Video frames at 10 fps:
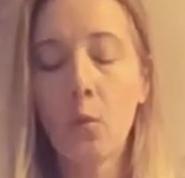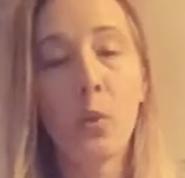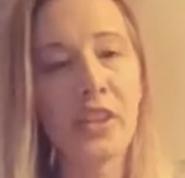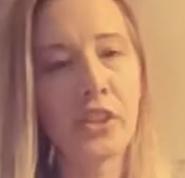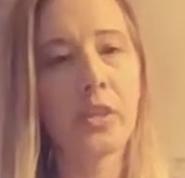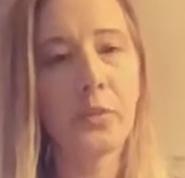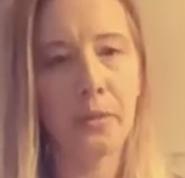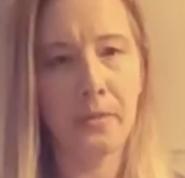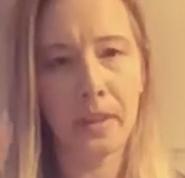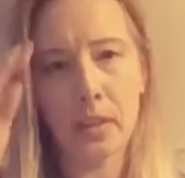wishes
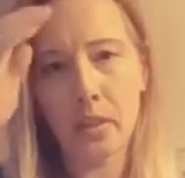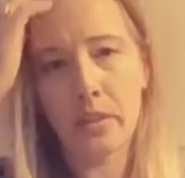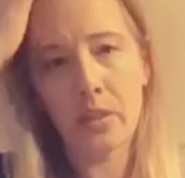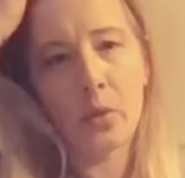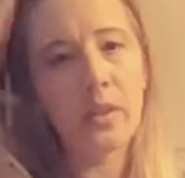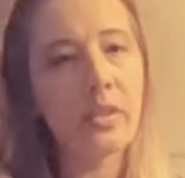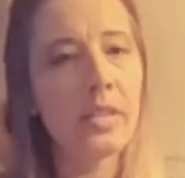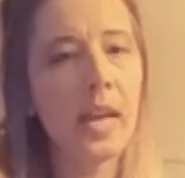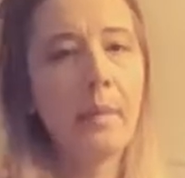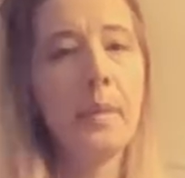fulfilled. So there's
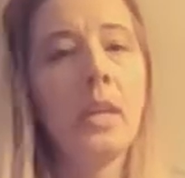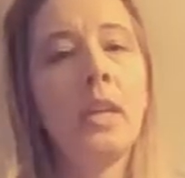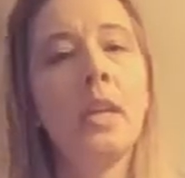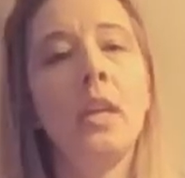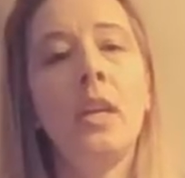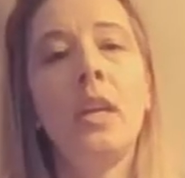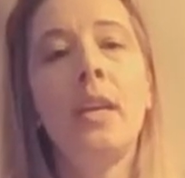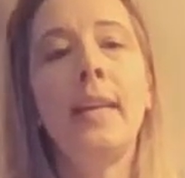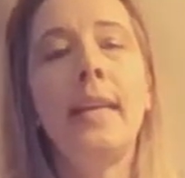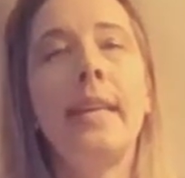something
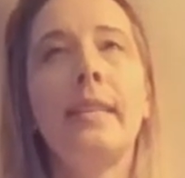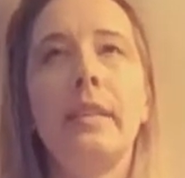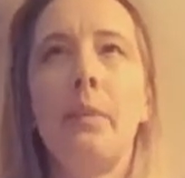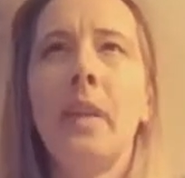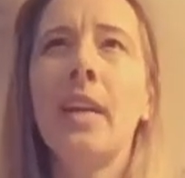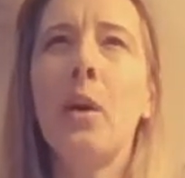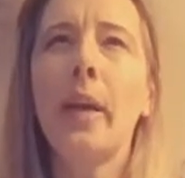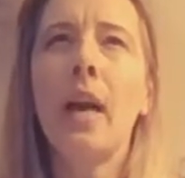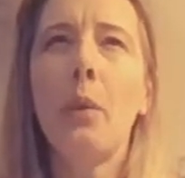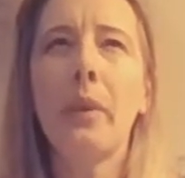
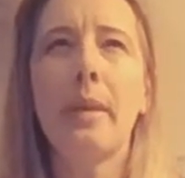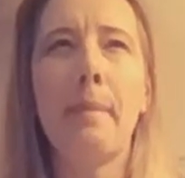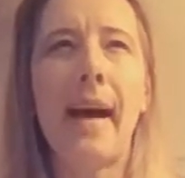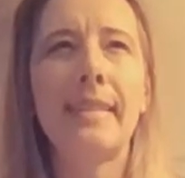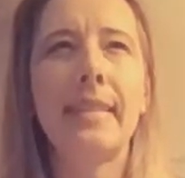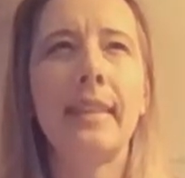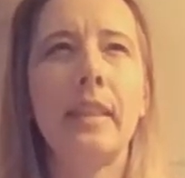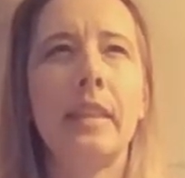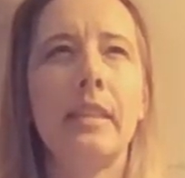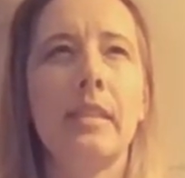going on with the
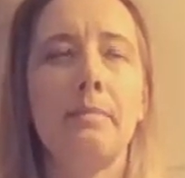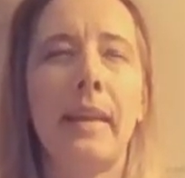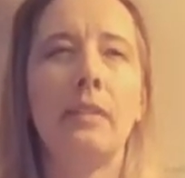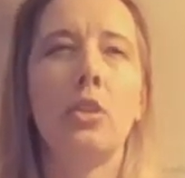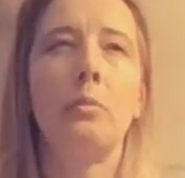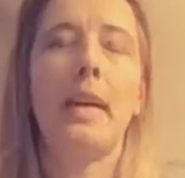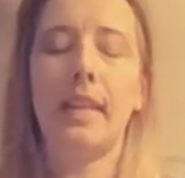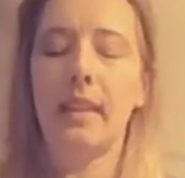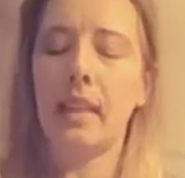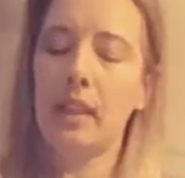masculine in his mental
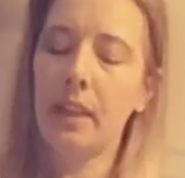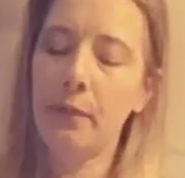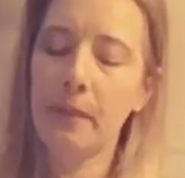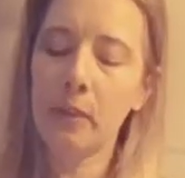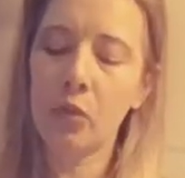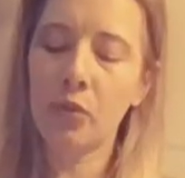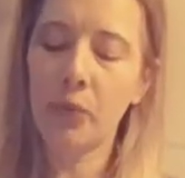body that he feels